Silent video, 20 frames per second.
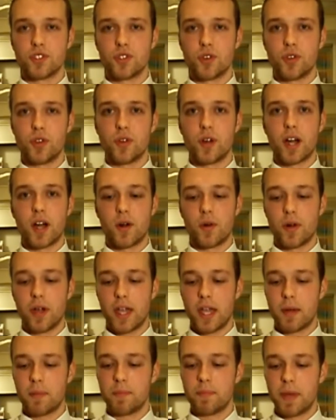show you how
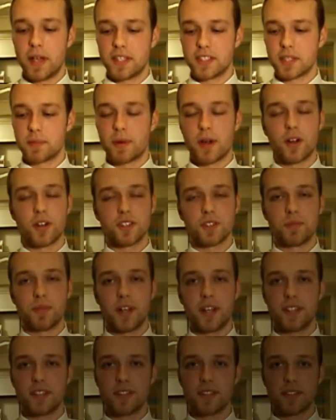a basic power
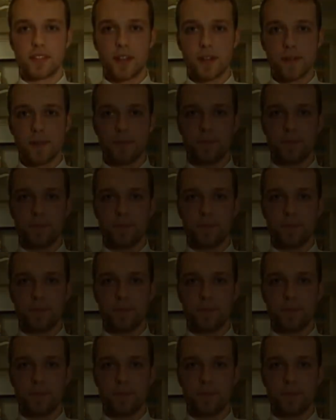supply is installed.